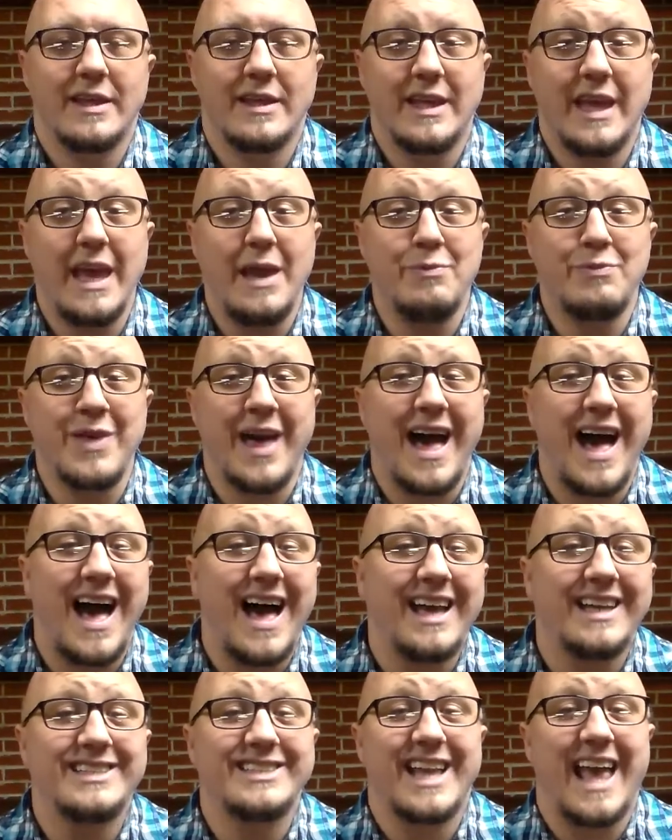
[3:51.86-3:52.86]
Keep the
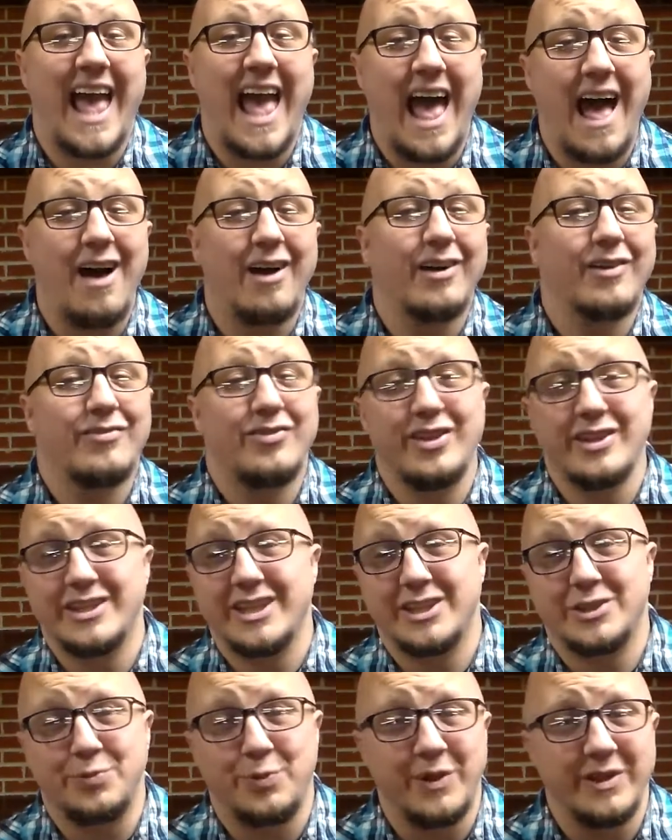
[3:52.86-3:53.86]
ice out of the
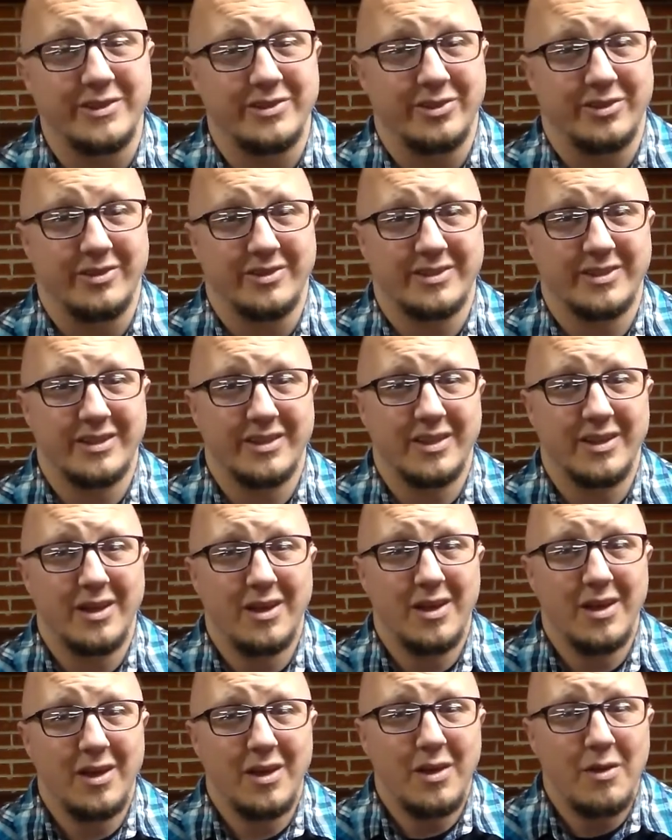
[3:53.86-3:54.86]
dispensers.
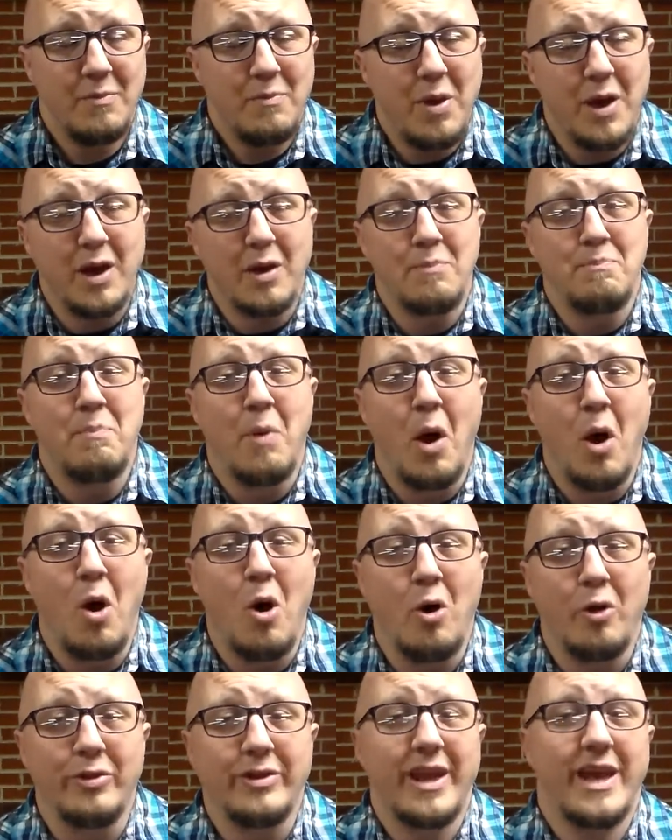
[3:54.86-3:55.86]
Put a
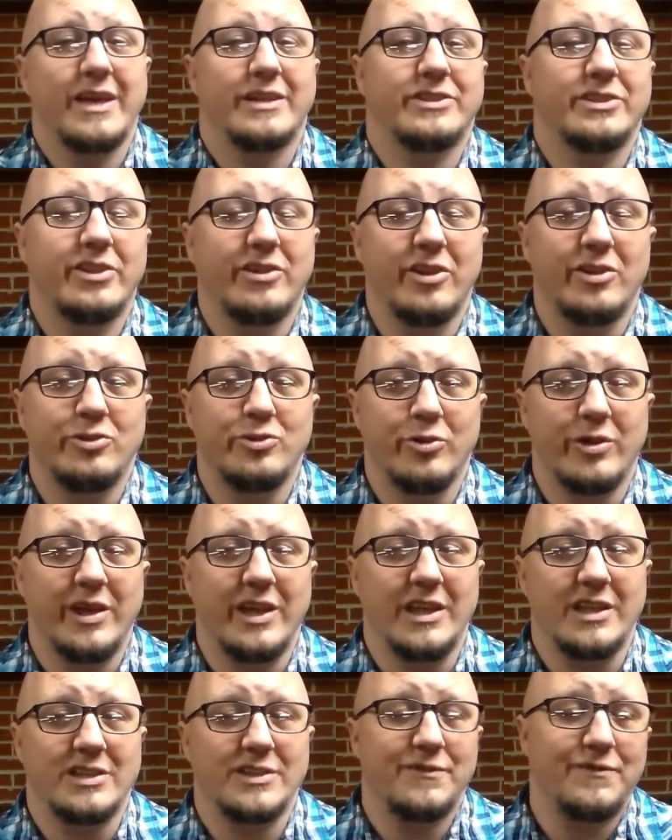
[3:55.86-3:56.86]
bowl next to the
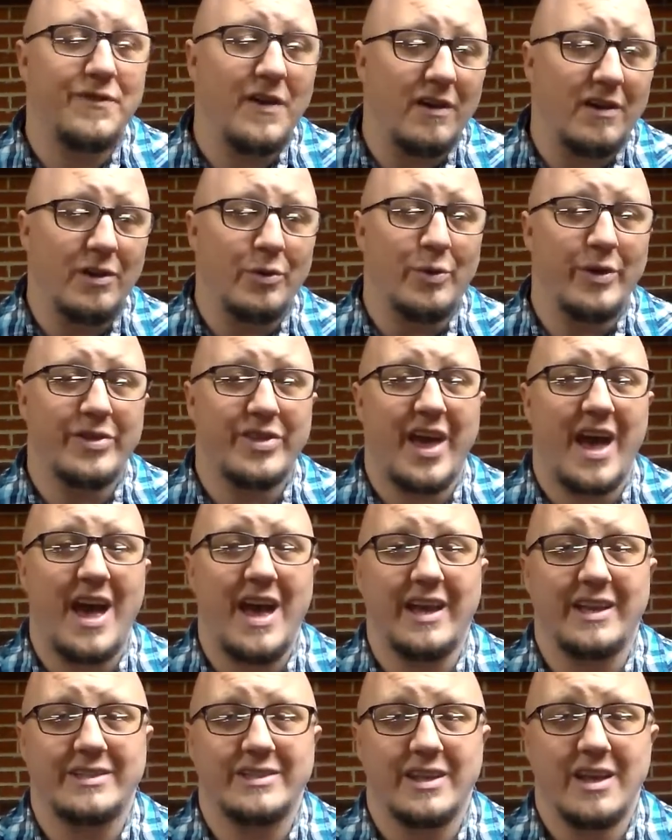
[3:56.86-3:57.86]
drinks. Fill it with
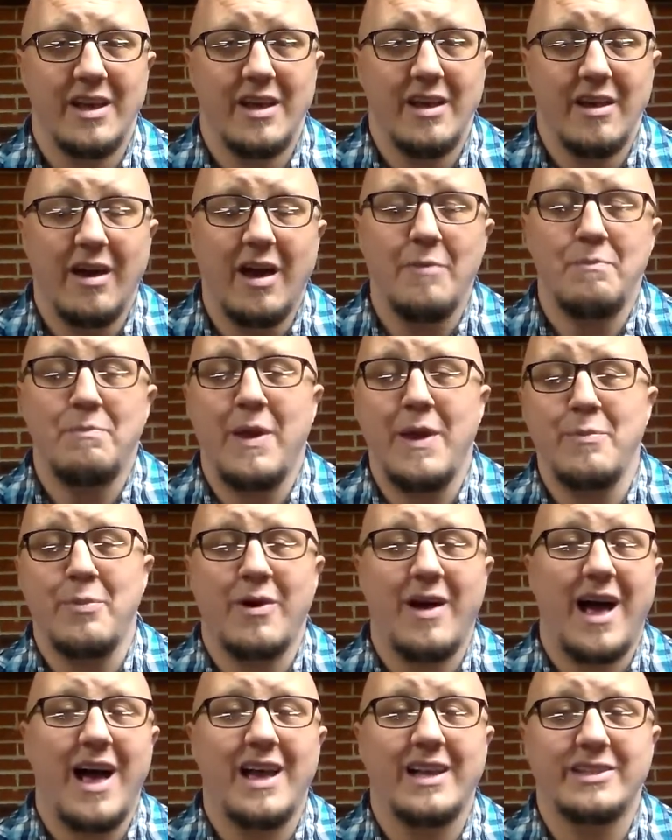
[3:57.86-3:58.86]
ice. Let people
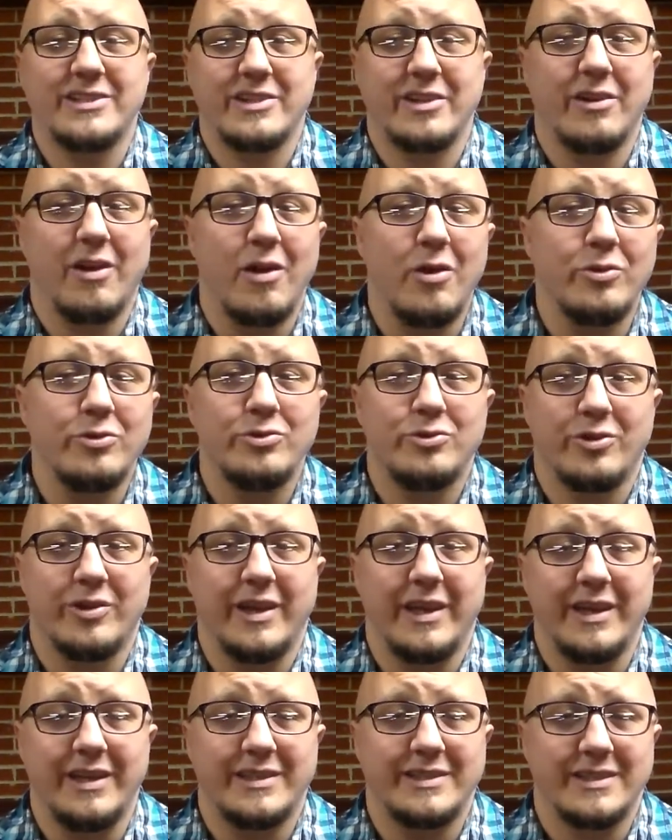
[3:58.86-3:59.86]
ice their own
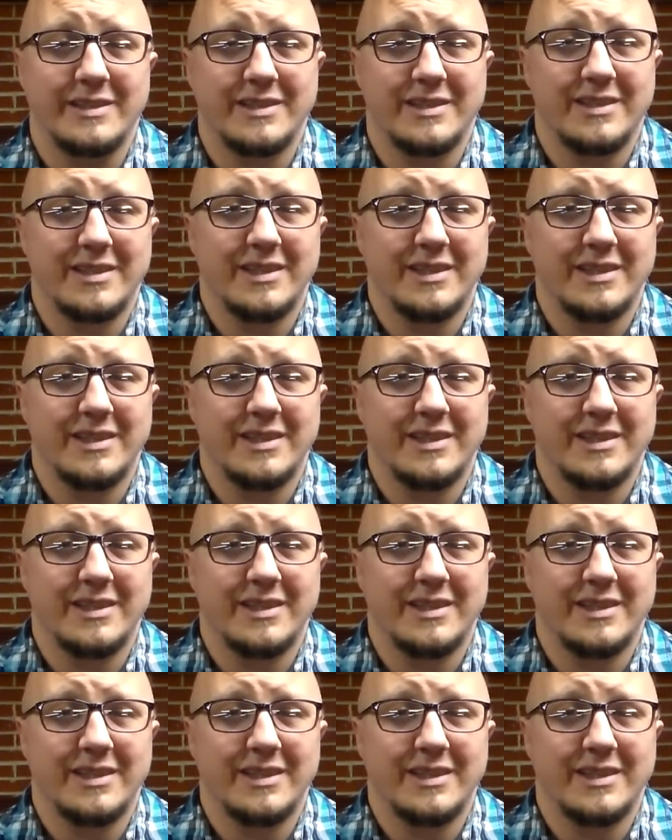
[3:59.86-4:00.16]
drinks.